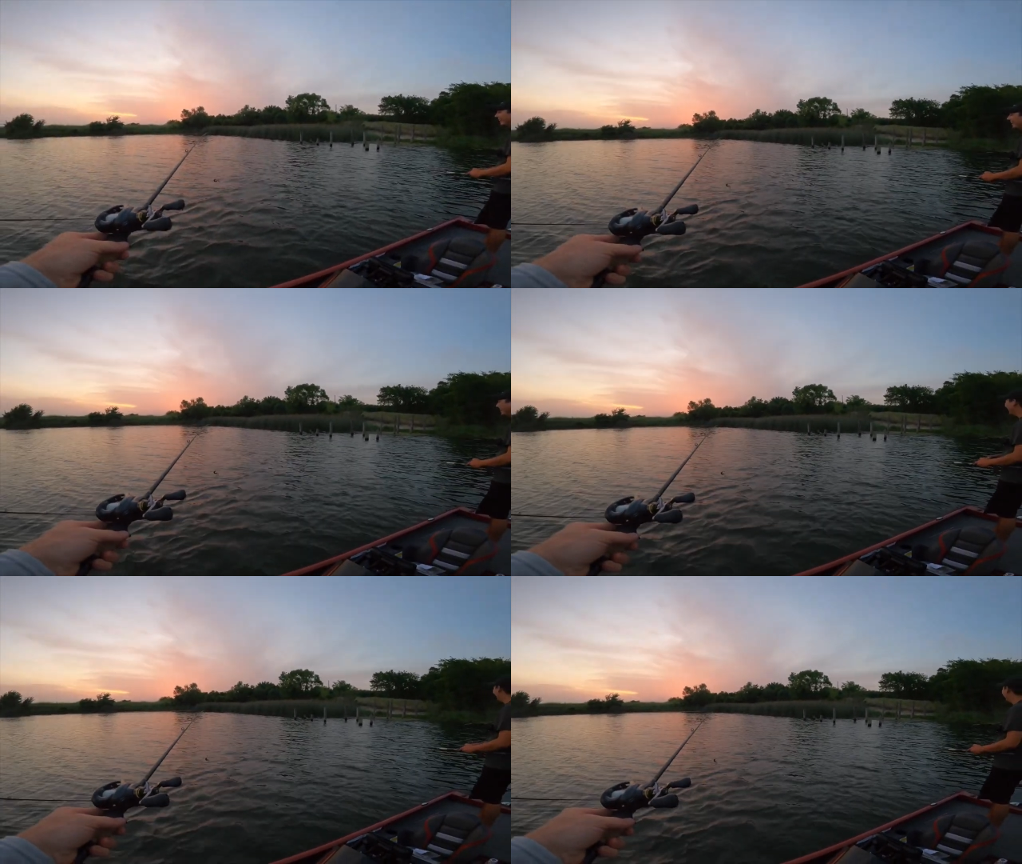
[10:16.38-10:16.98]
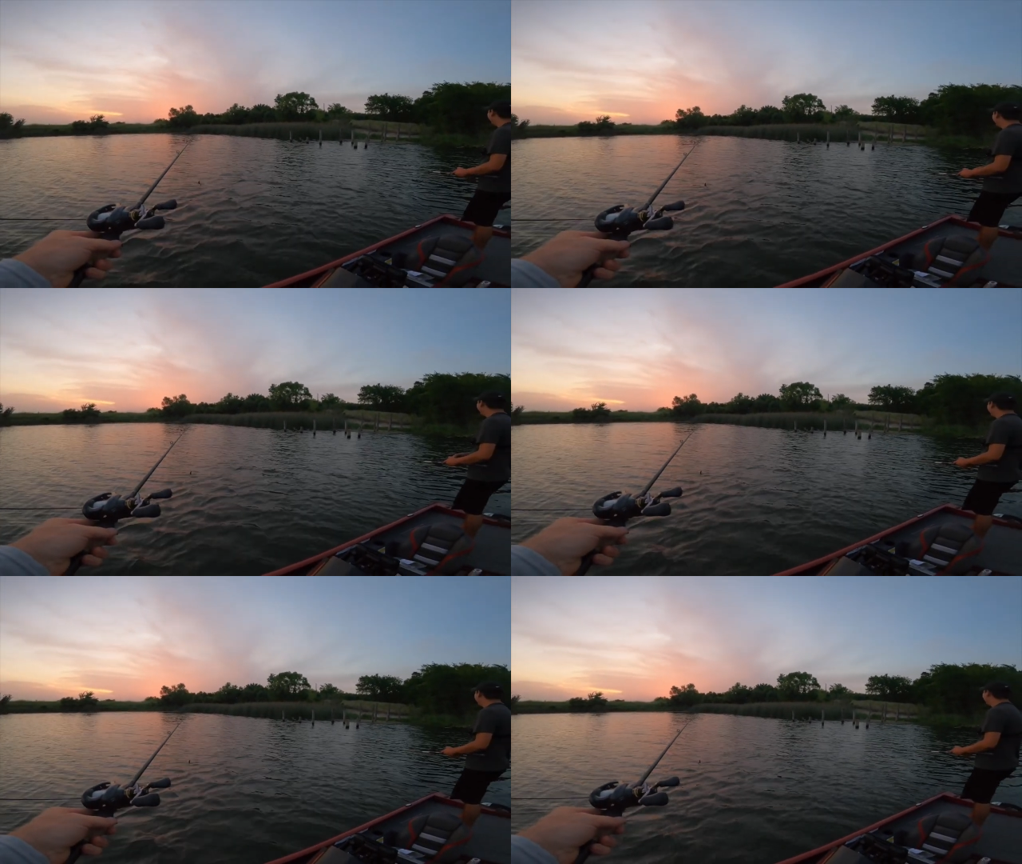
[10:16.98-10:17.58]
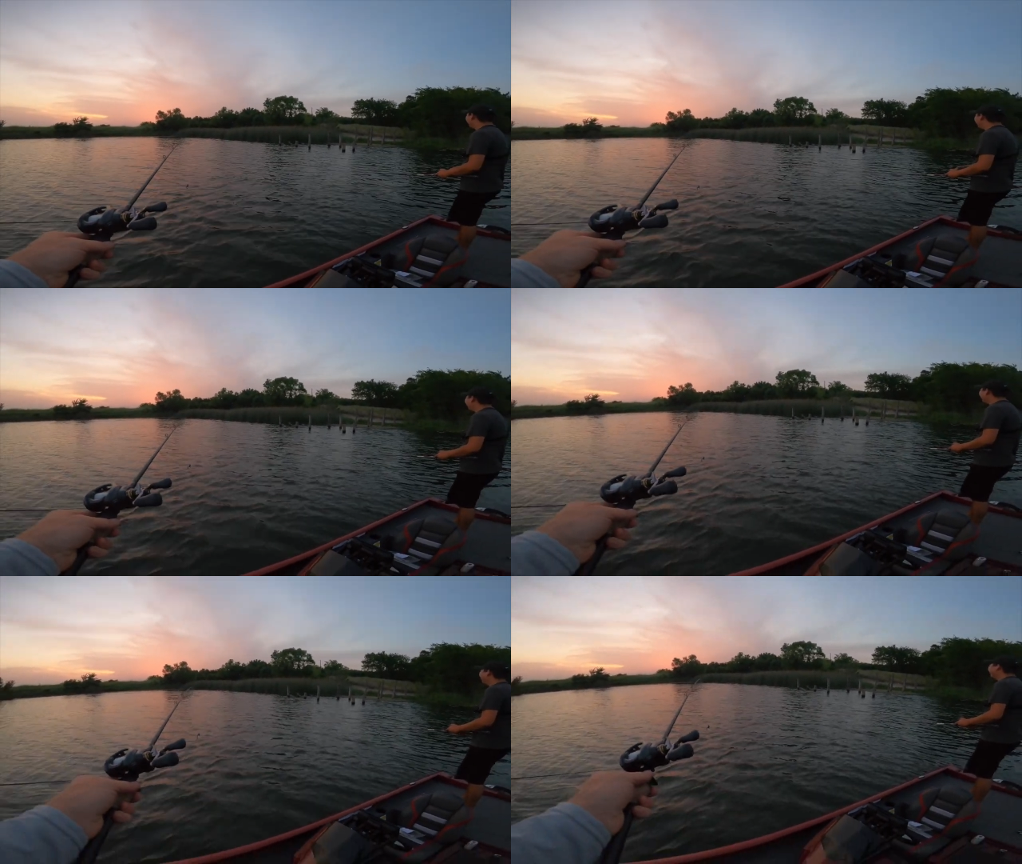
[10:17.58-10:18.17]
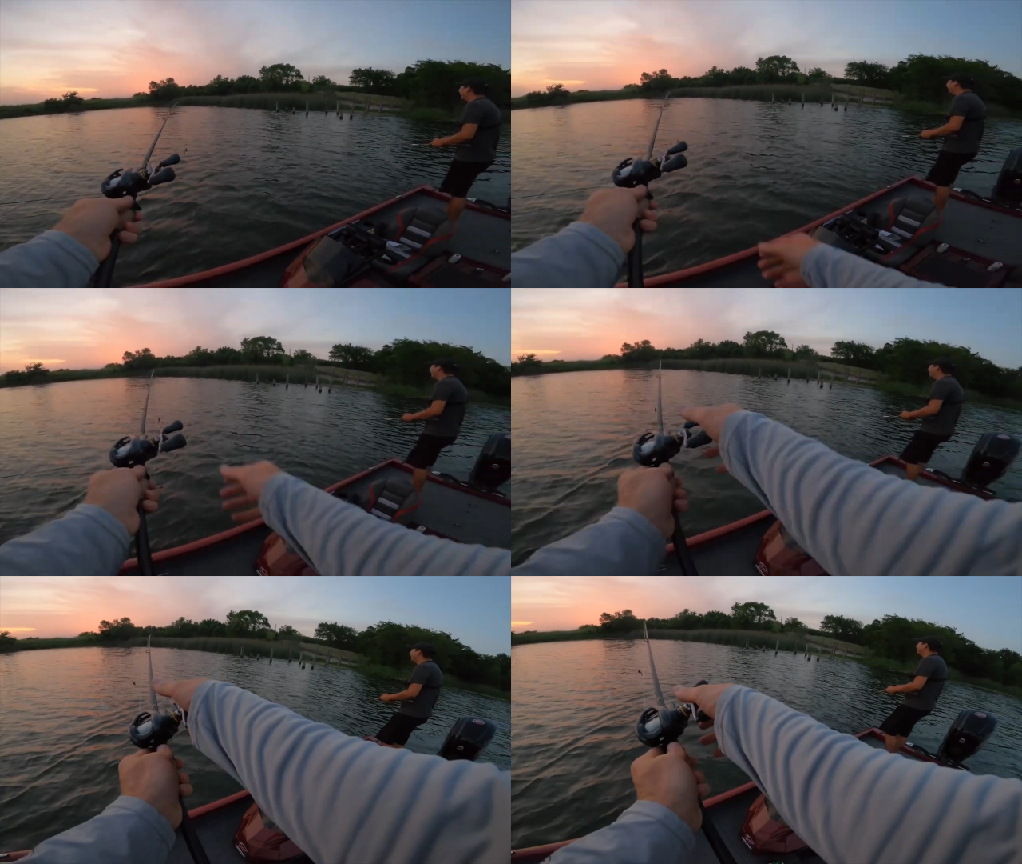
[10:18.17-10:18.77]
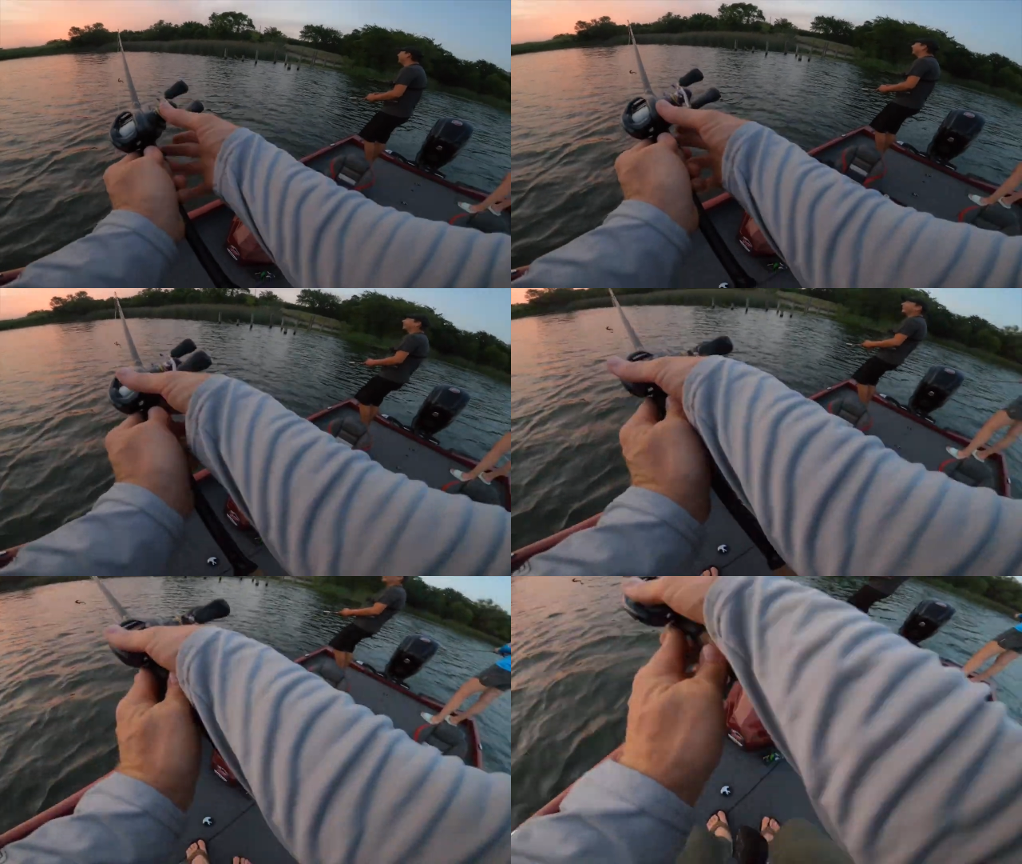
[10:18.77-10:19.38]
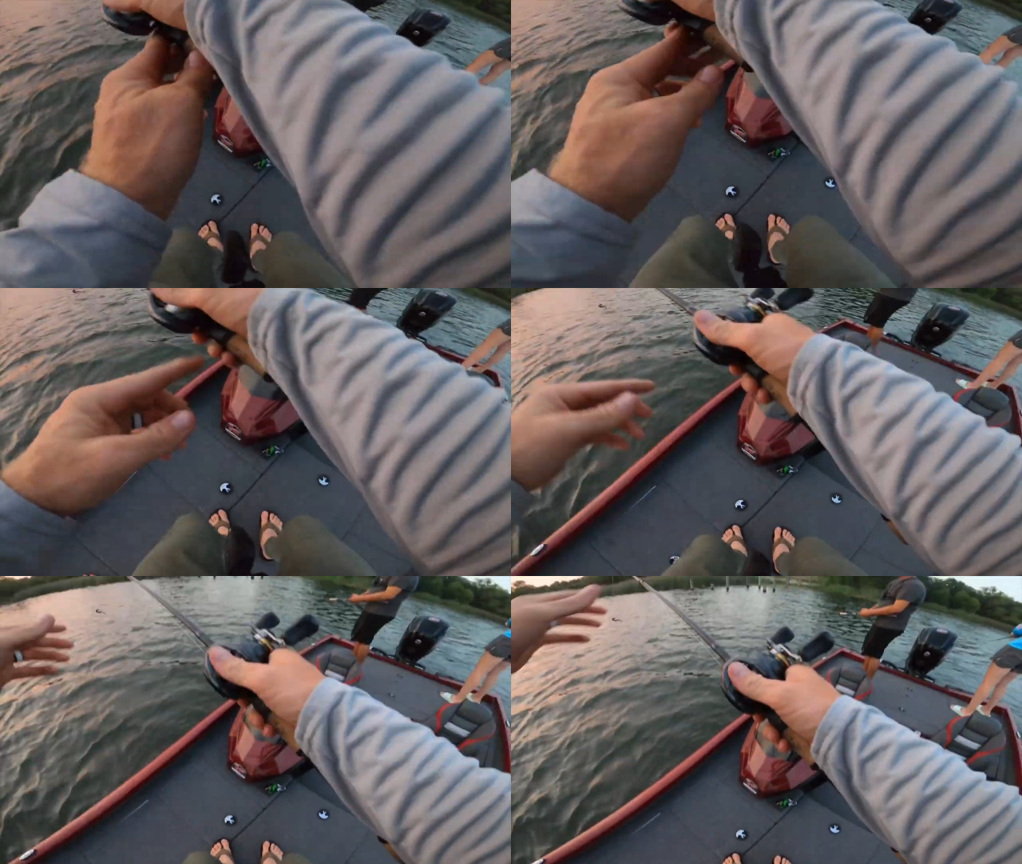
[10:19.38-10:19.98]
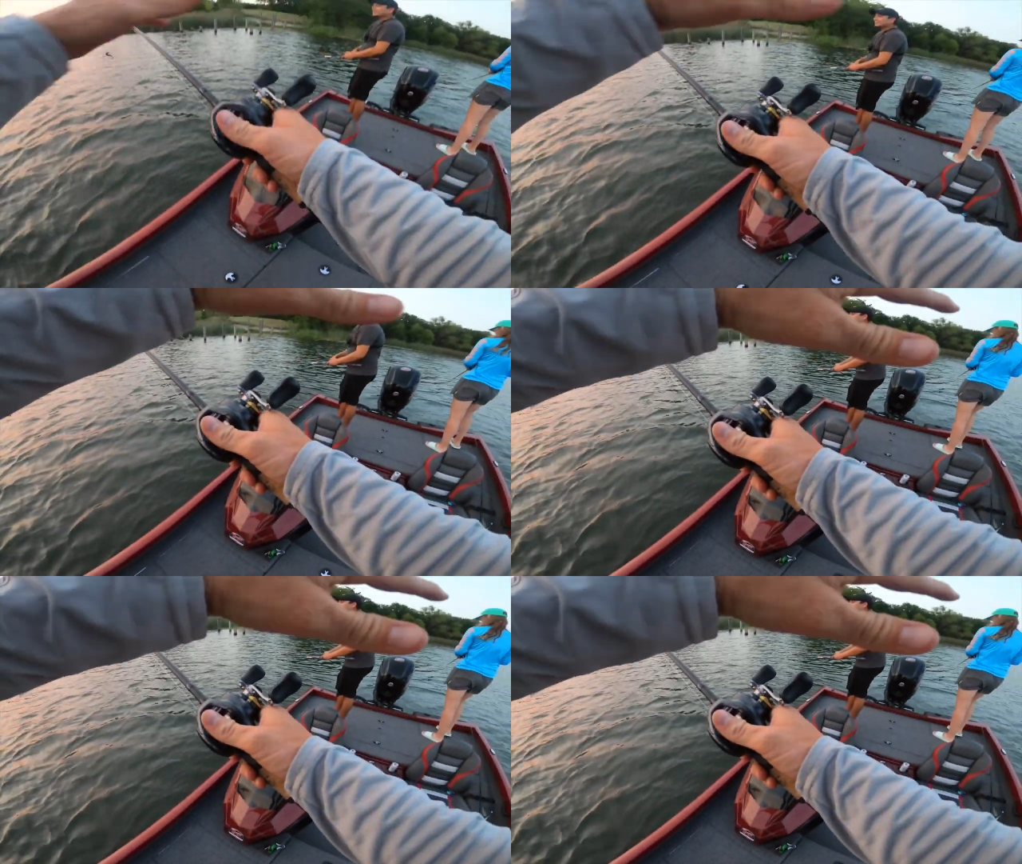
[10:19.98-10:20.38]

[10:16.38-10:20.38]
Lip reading: (no speaker visible)